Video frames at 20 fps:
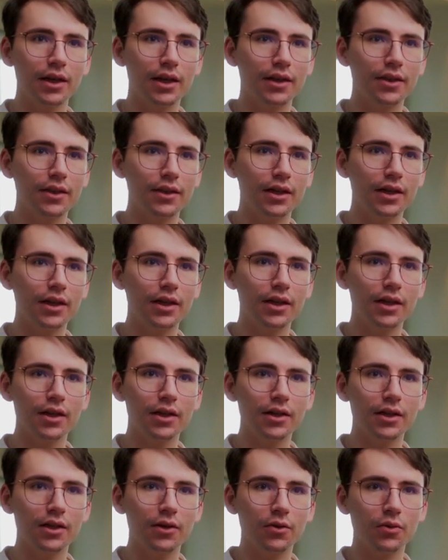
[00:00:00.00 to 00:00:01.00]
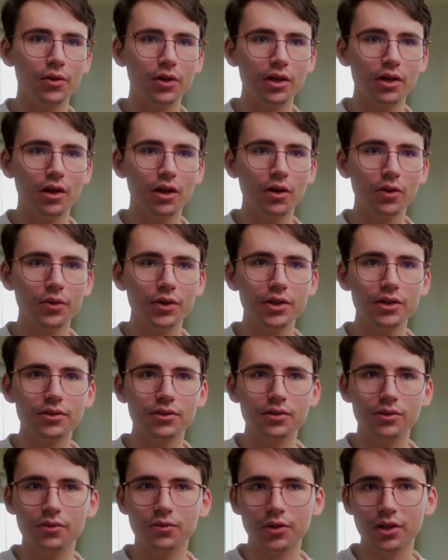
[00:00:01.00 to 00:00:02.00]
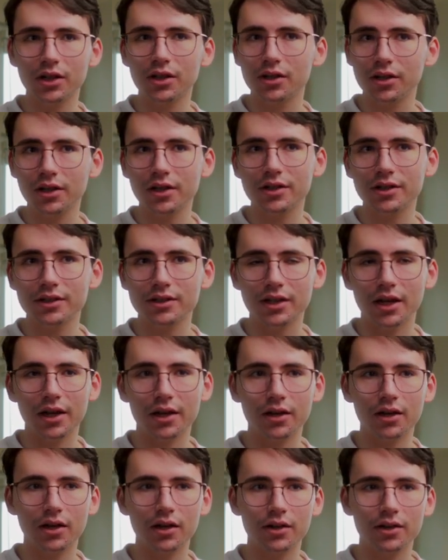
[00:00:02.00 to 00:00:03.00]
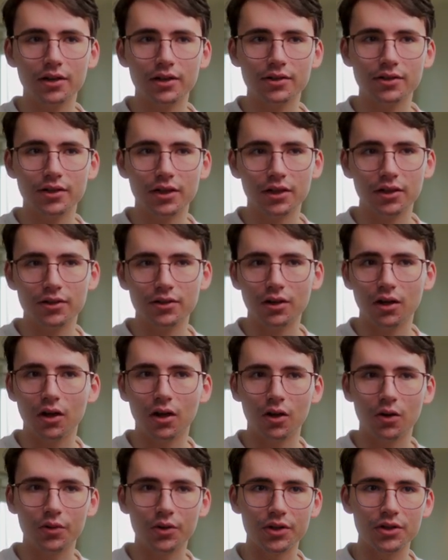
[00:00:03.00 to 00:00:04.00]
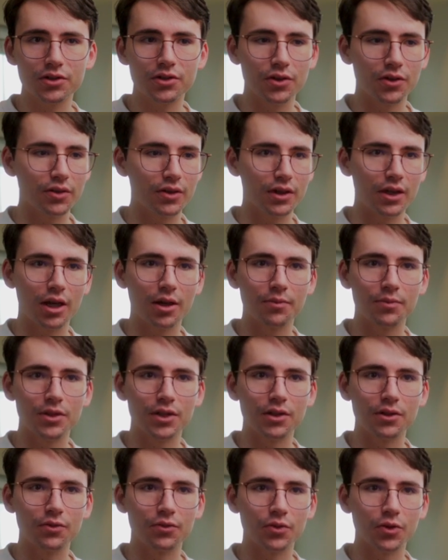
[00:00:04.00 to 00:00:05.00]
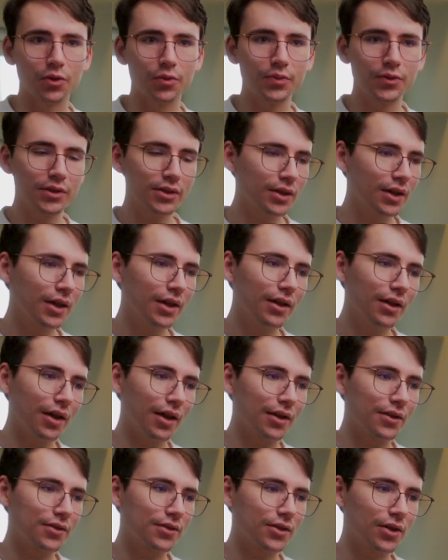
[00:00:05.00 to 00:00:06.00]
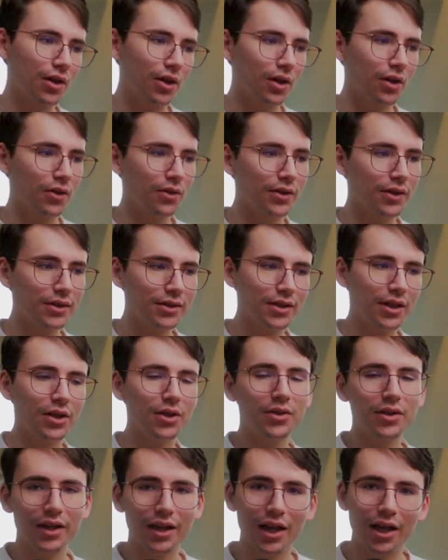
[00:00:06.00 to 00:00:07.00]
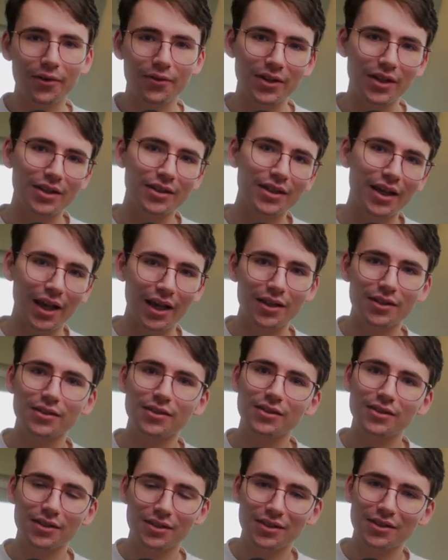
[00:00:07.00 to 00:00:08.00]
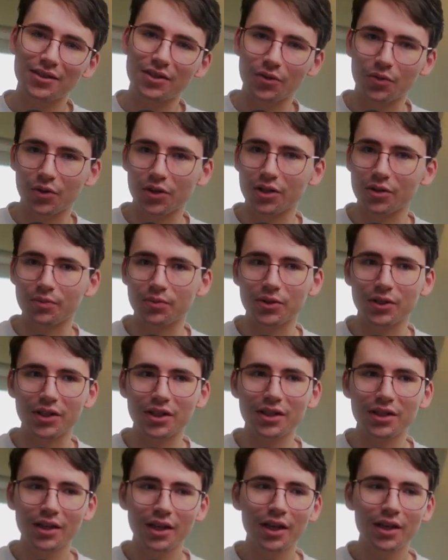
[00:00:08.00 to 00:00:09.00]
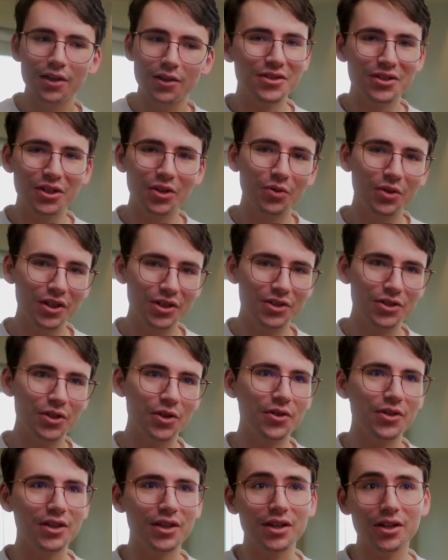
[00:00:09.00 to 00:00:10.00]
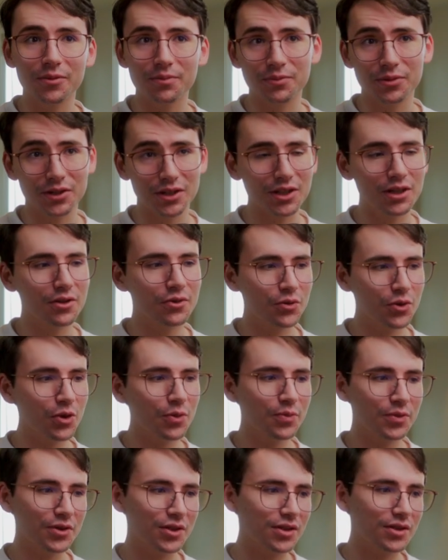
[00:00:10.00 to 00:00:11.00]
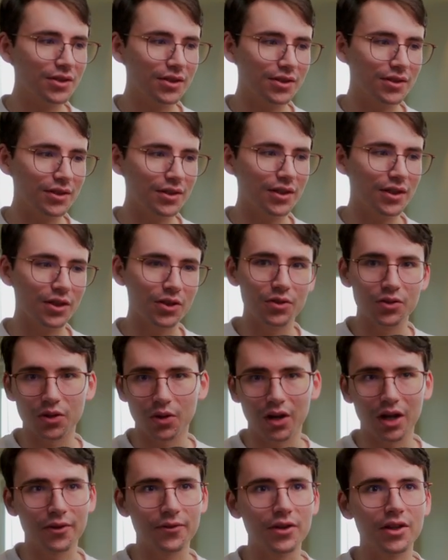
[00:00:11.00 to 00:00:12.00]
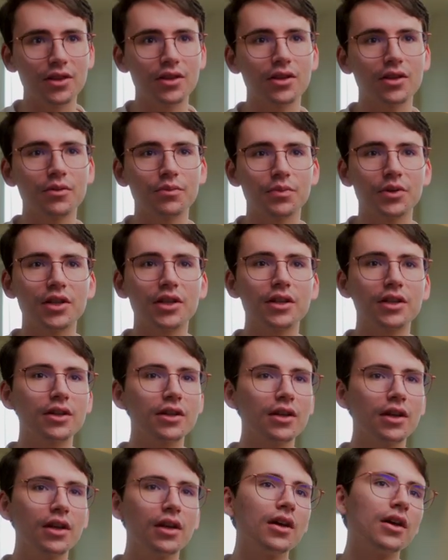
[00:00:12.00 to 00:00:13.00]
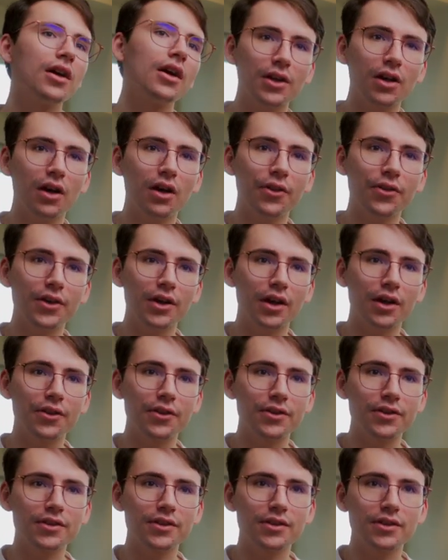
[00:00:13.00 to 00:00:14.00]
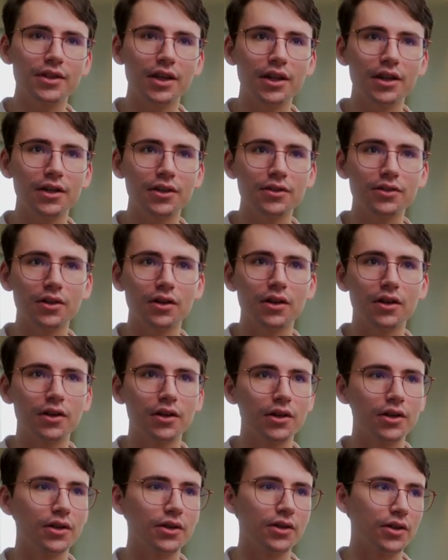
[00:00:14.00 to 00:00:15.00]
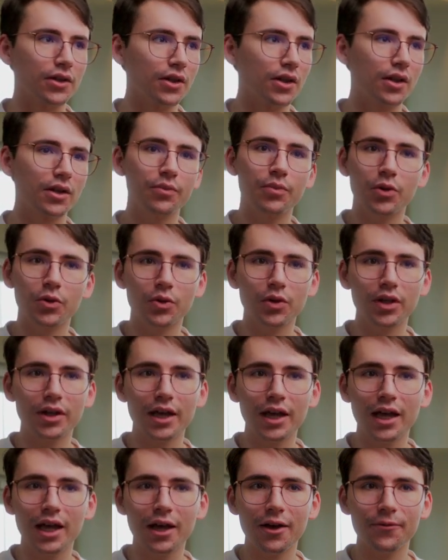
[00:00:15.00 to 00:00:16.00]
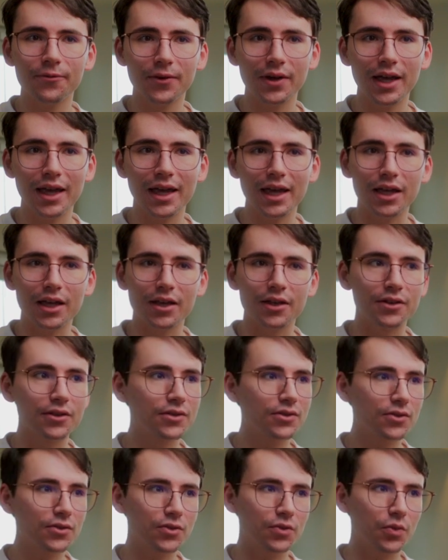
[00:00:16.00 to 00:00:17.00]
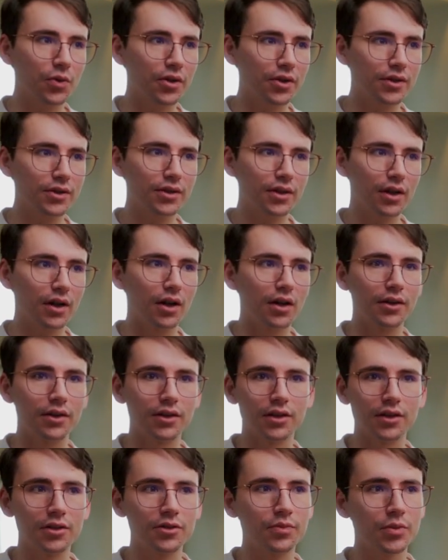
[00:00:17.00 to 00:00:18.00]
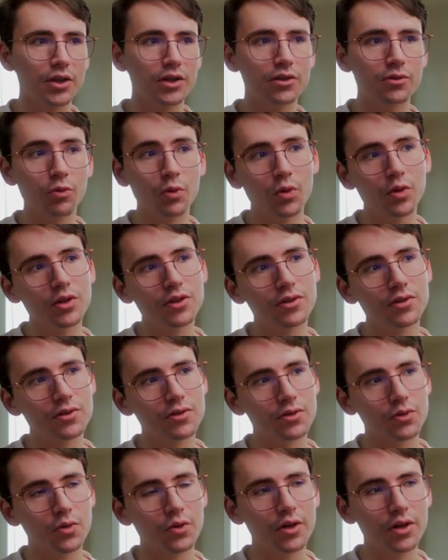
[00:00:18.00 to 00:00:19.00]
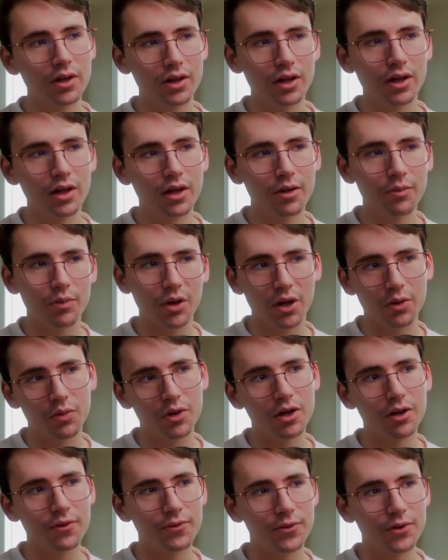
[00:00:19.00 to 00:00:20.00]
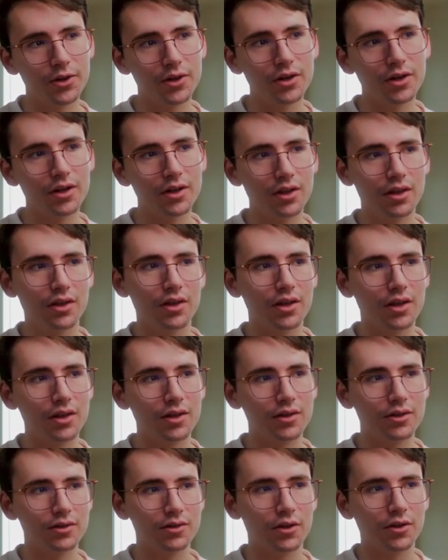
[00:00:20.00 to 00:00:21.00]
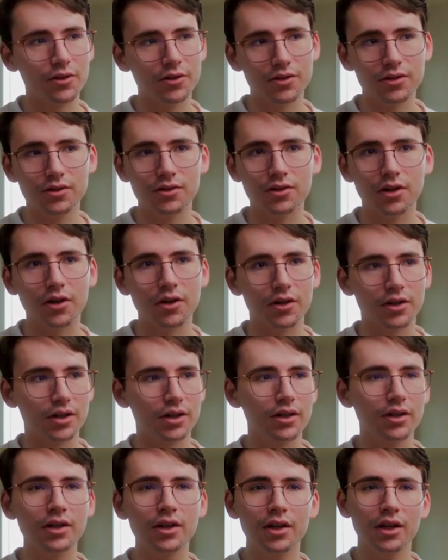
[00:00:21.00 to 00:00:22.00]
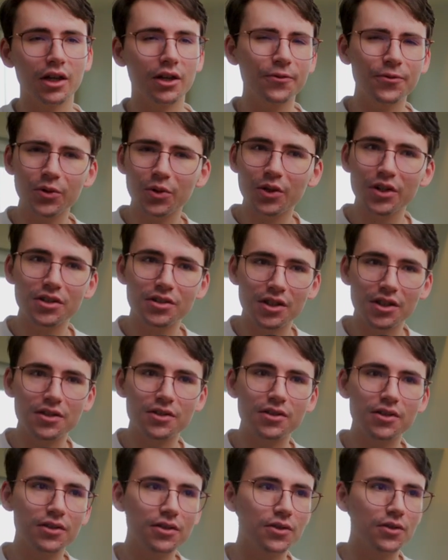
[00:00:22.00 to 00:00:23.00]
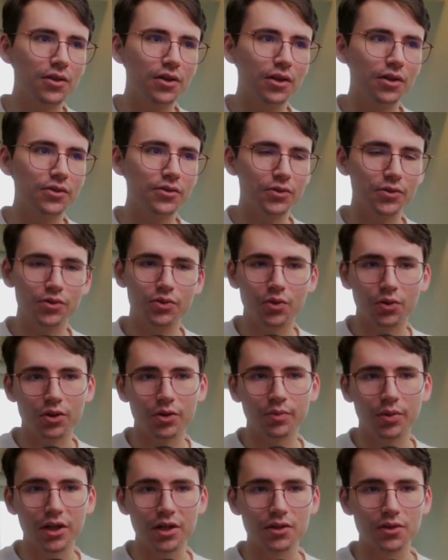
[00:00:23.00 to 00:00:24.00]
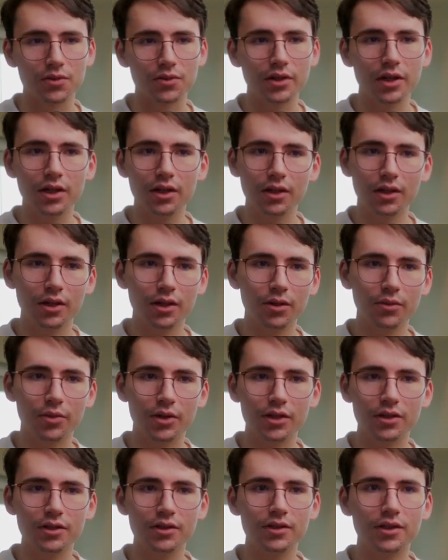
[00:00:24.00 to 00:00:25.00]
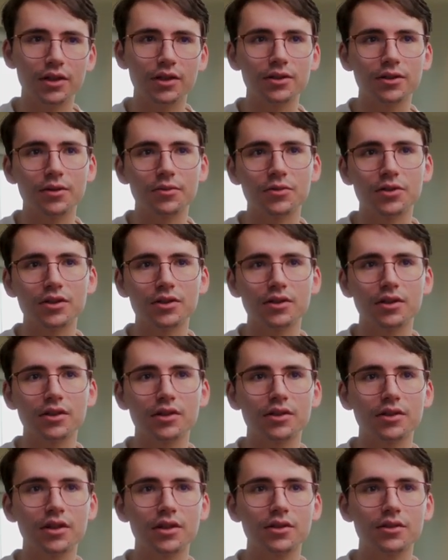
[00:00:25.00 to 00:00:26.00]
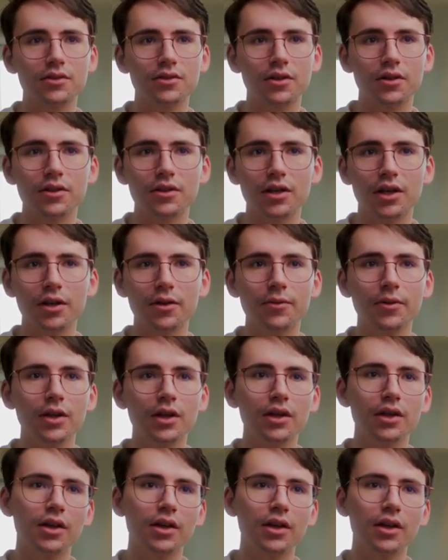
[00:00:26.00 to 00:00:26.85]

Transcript: And then we're going to click on this icon and say to always show the empty groups. And so say you didn't have any tasks that were complete, you'd still want to show the complete group just to see that you don't have anything completed. I think all the other settings are good, but we're going to have a sort on this because we want to sort by whenever things are started. And if you want to change this, you can also sort it by due date. But in this case, I'm just going to say start date.